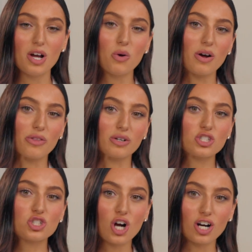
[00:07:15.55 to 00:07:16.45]
Whether
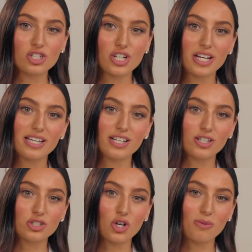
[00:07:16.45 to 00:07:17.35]
it's charging,
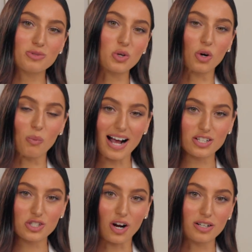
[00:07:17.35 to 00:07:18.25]
ear domes, or
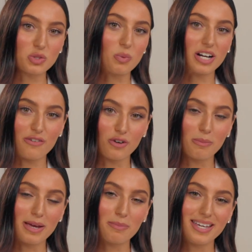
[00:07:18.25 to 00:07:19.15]
wax guards, whatever it
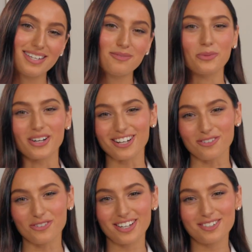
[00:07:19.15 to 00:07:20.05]
may be, we're here
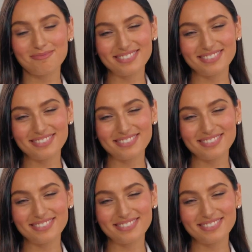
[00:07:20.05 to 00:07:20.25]
for you.